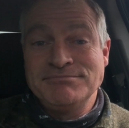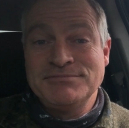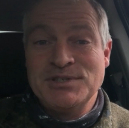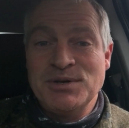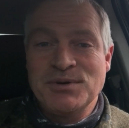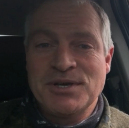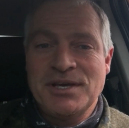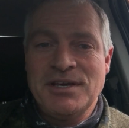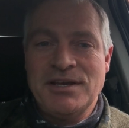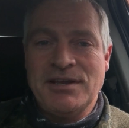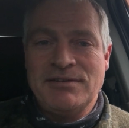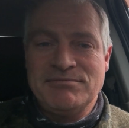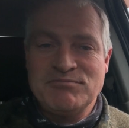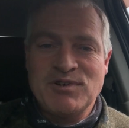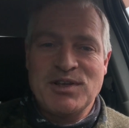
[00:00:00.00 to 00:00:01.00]
No kidding.
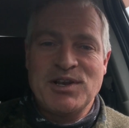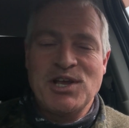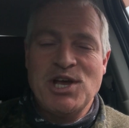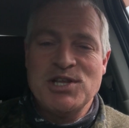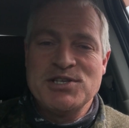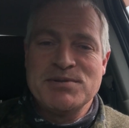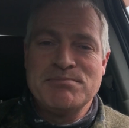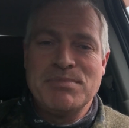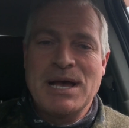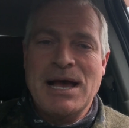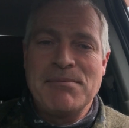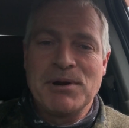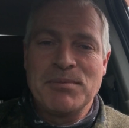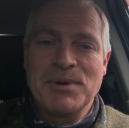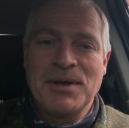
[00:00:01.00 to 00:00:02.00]
We got a Hudson
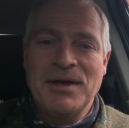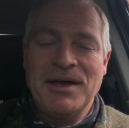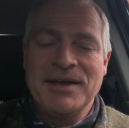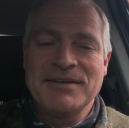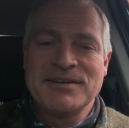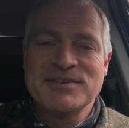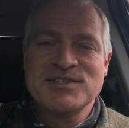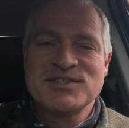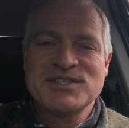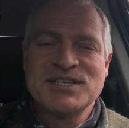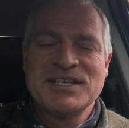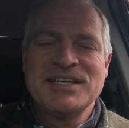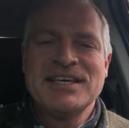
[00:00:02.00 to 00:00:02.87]
bomber behind us.